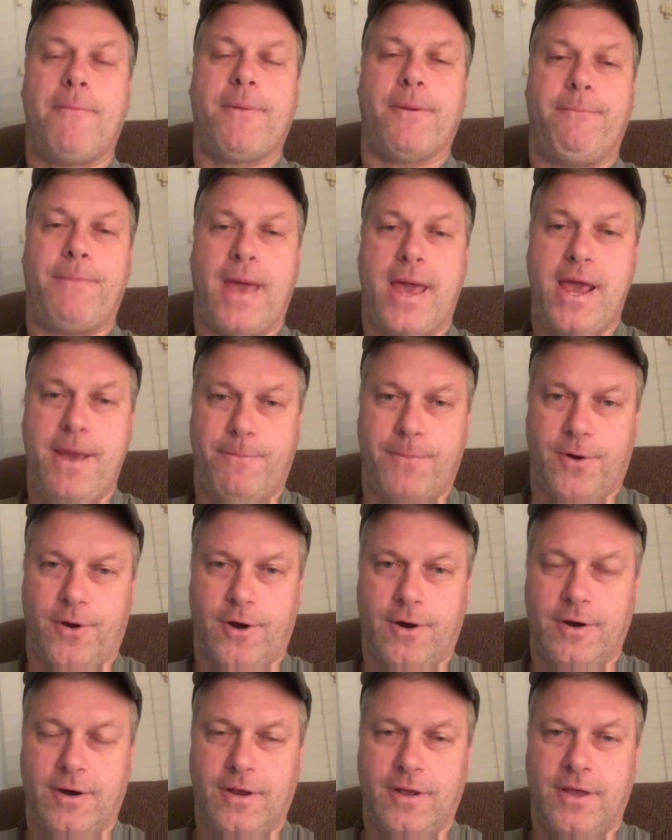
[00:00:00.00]
up a
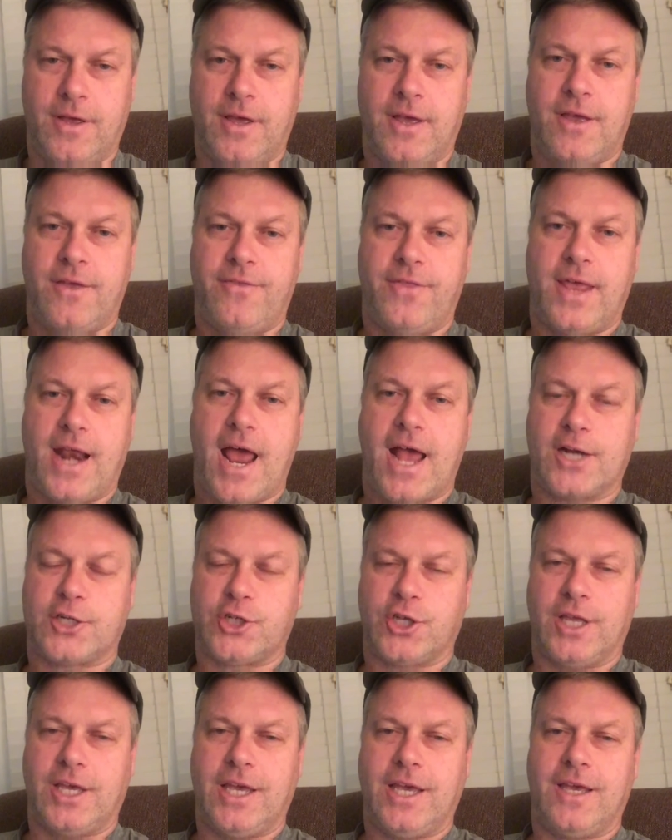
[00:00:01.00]
paper that
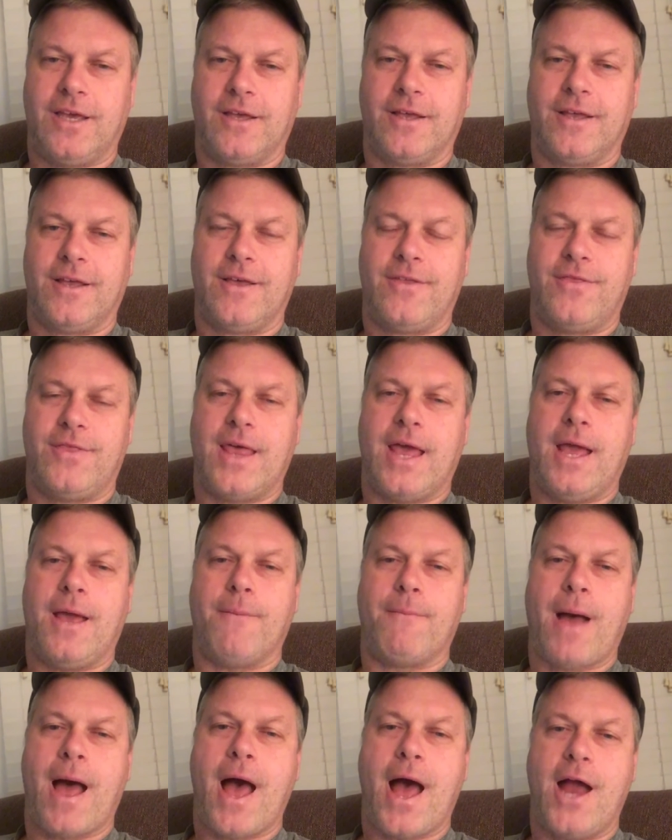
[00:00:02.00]
actually
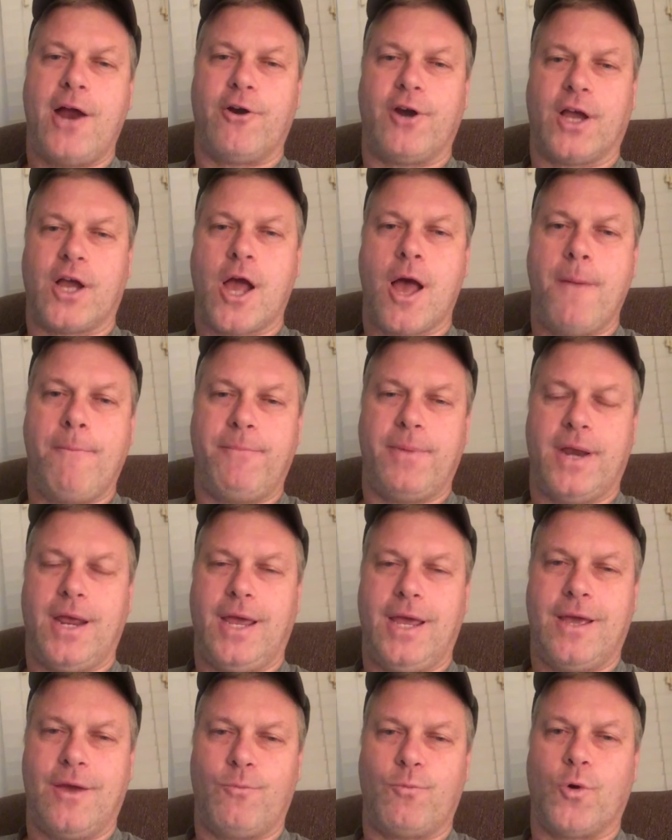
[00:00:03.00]
they hired a
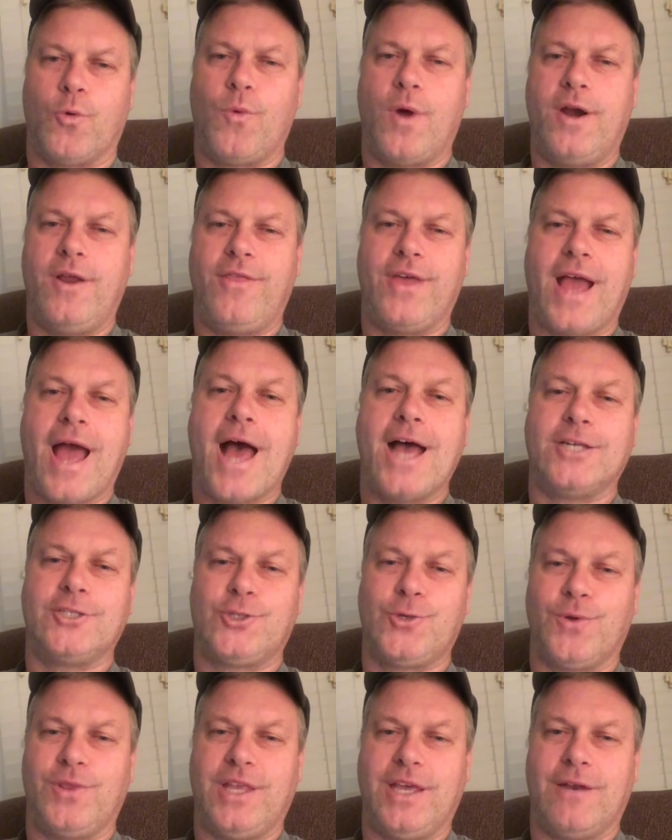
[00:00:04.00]
company where one of the guys
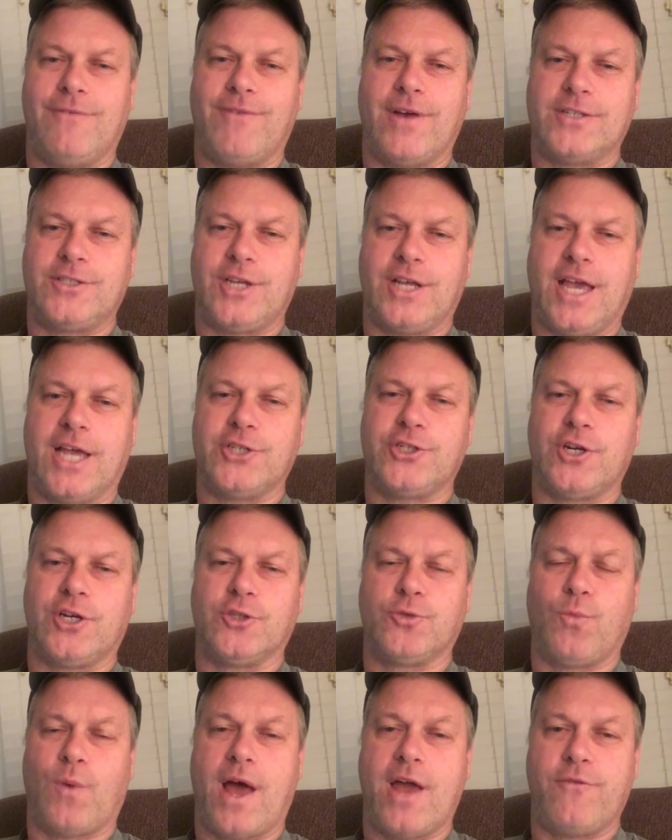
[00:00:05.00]
doing the investigation
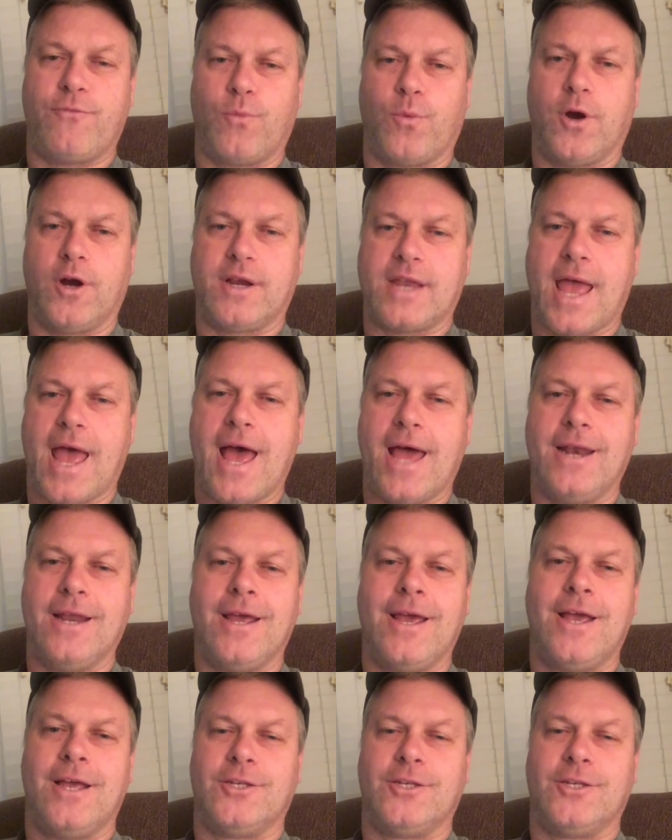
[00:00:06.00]
his wife worked at.